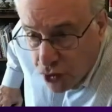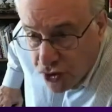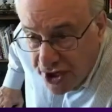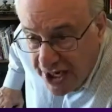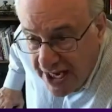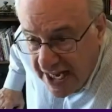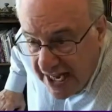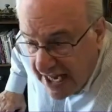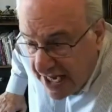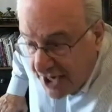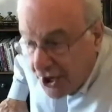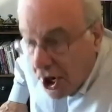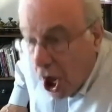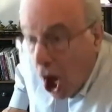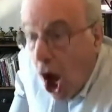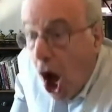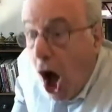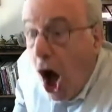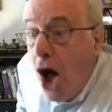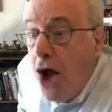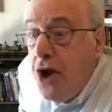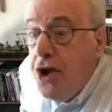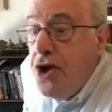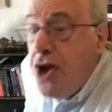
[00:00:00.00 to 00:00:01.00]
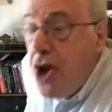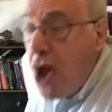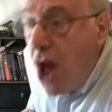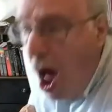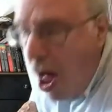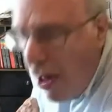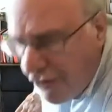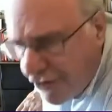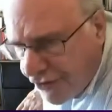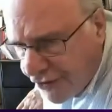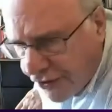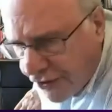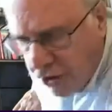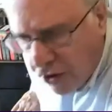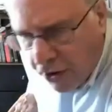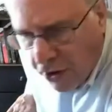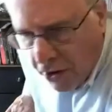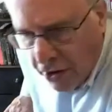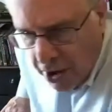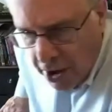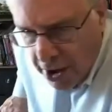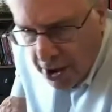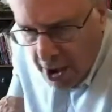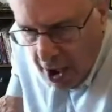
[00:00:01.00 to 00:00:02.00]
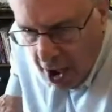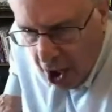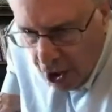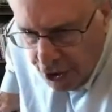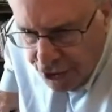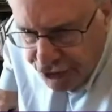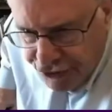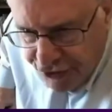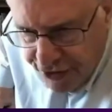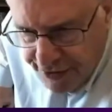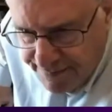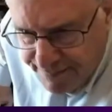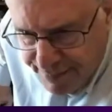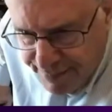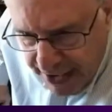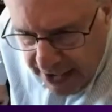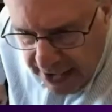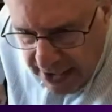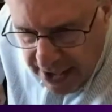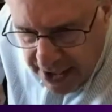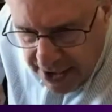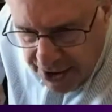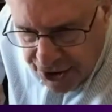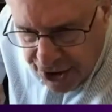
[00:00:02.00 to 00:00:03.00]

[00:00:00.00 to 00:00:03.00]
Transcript: need another $100 billion